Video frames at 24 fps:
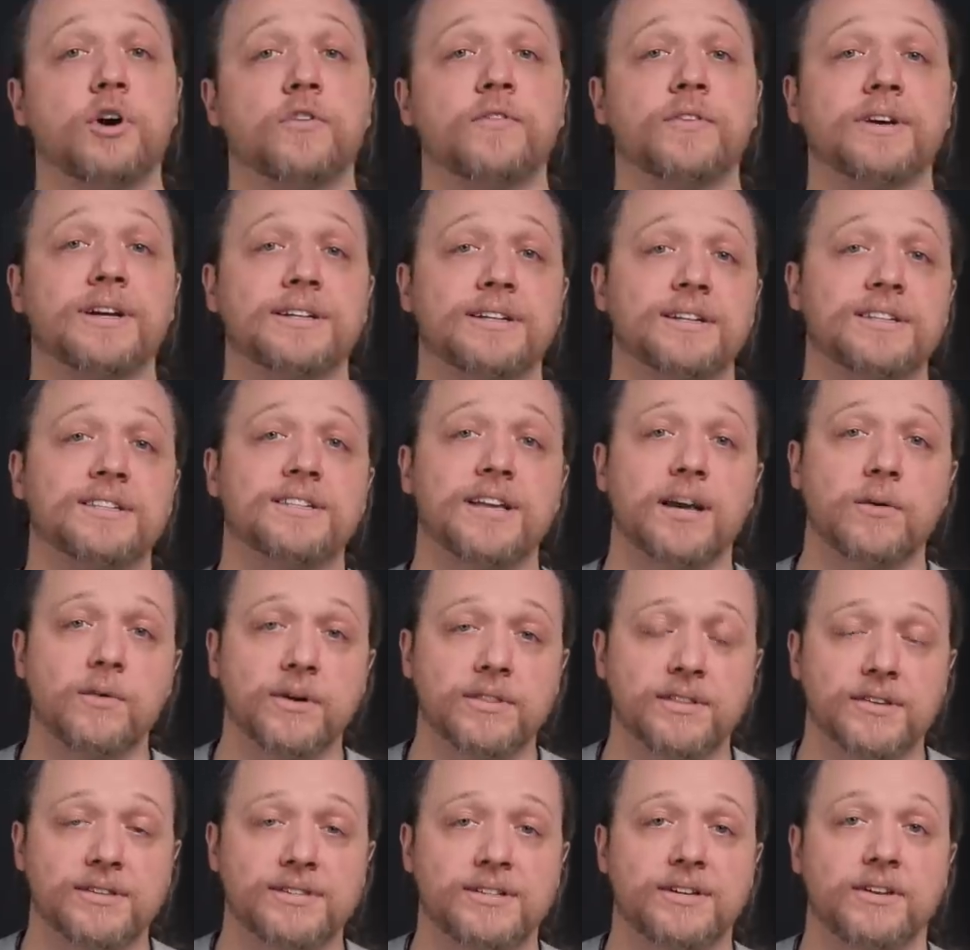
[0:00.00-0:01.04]
Don't forget to stay
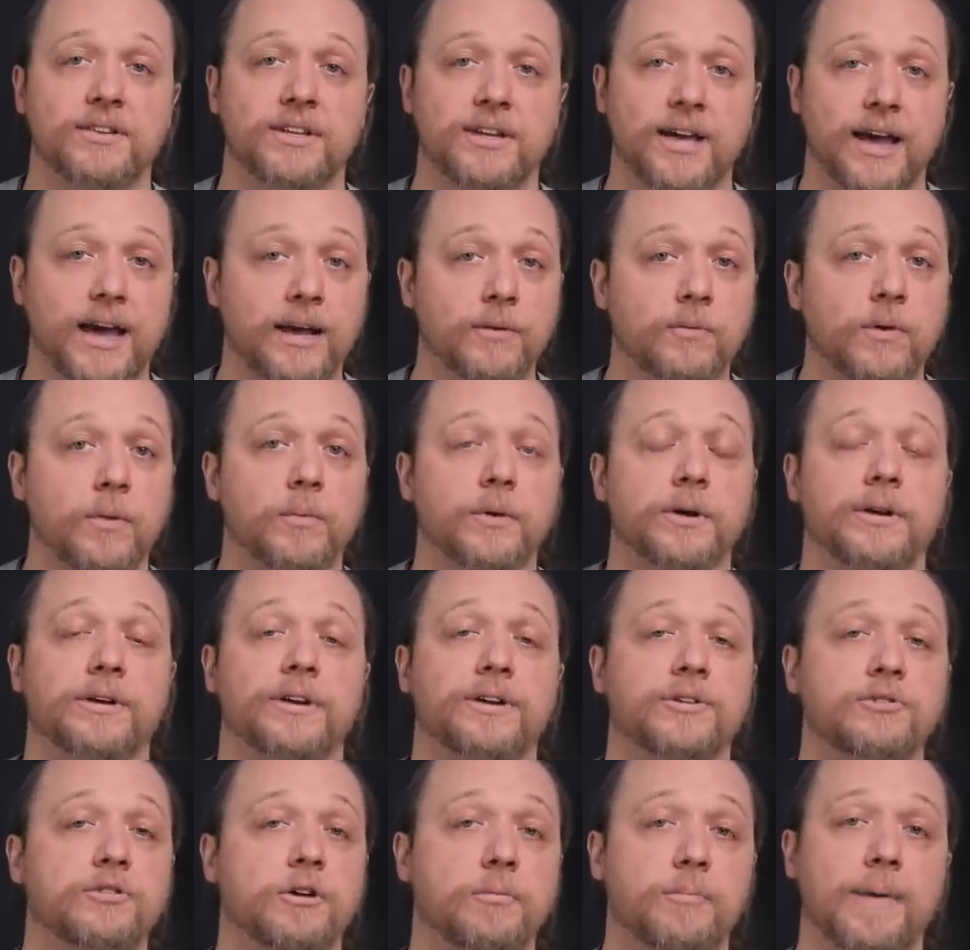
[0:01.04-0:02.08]
with us till the end where we're going
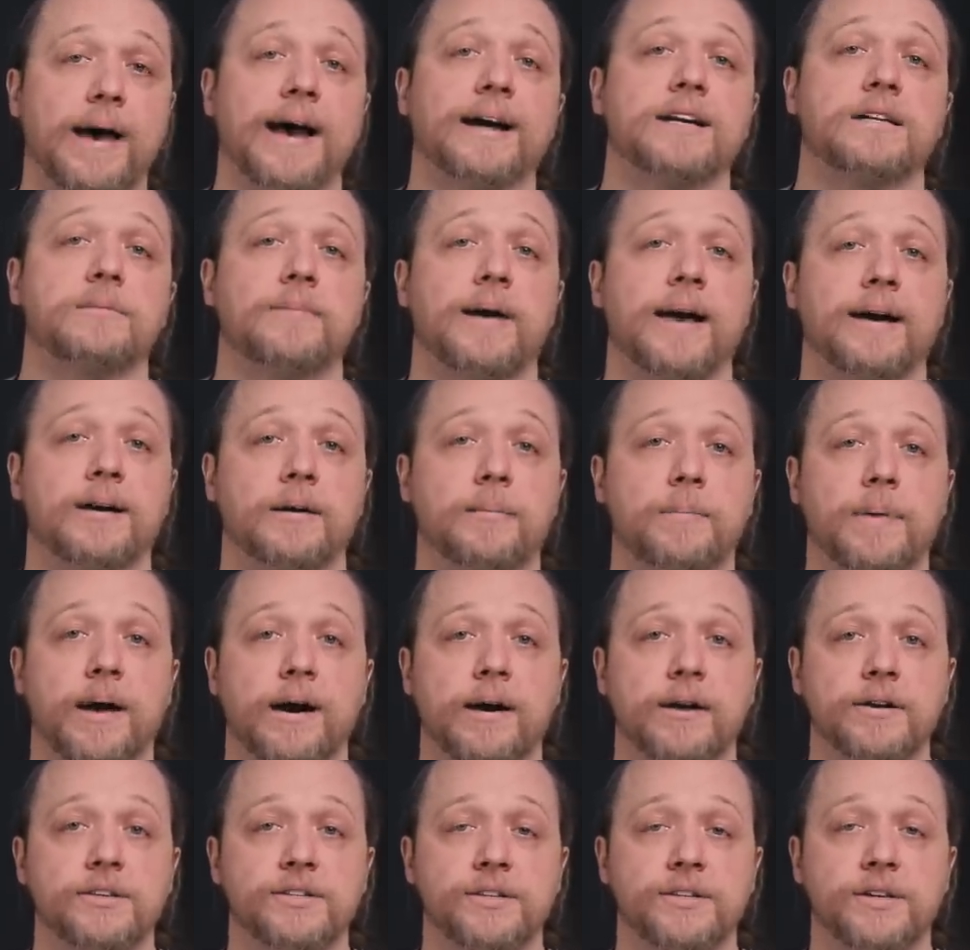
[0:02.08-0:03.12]
to do a back-to-back
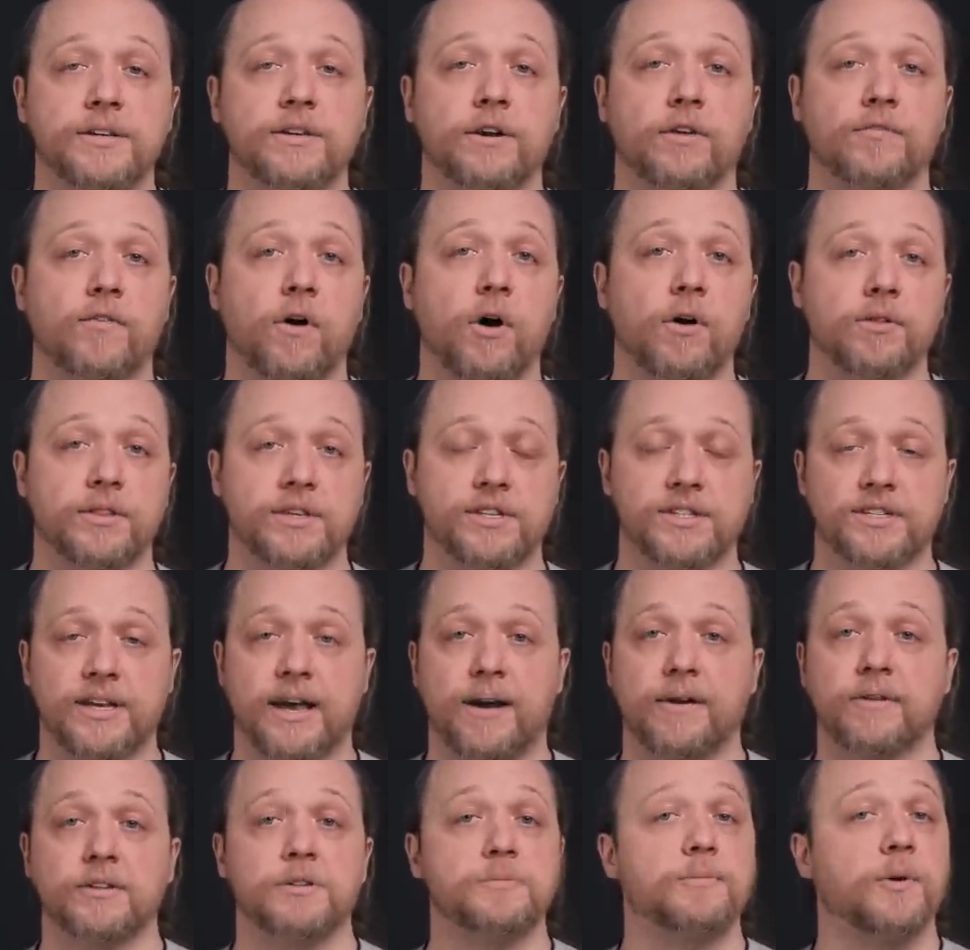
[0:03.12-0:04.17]
comparison of all the
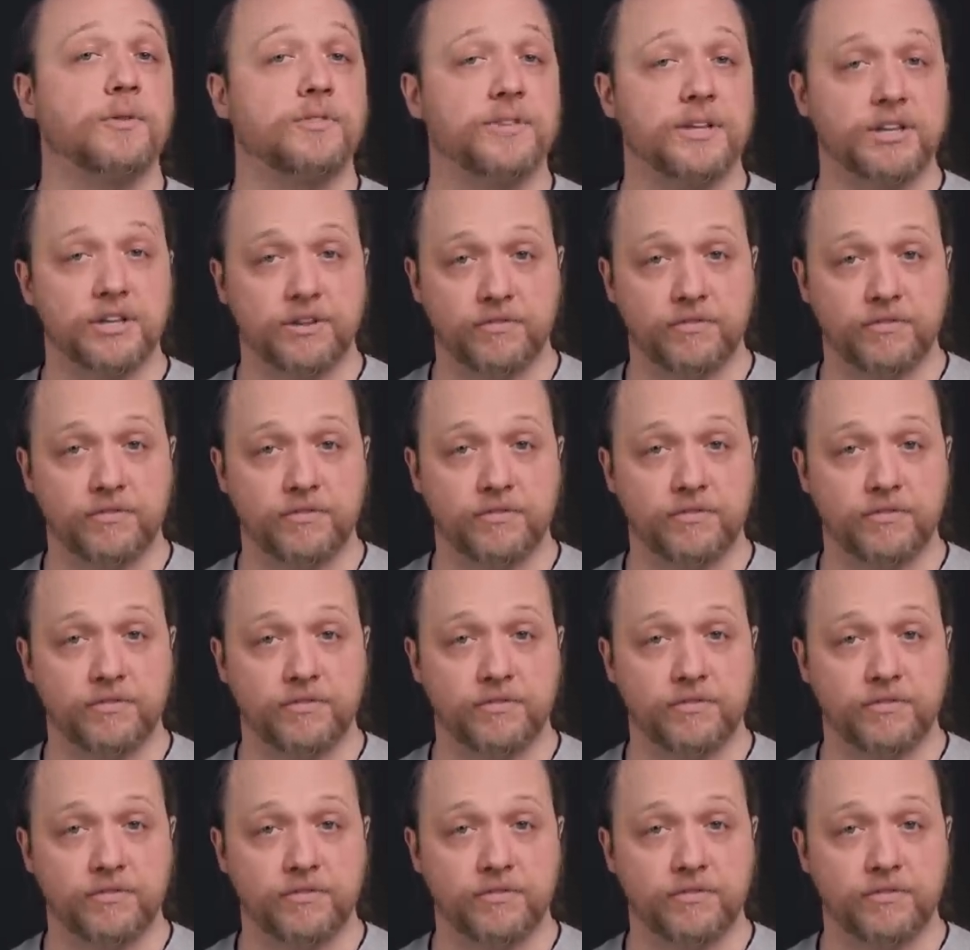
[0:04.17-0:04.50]
sounds both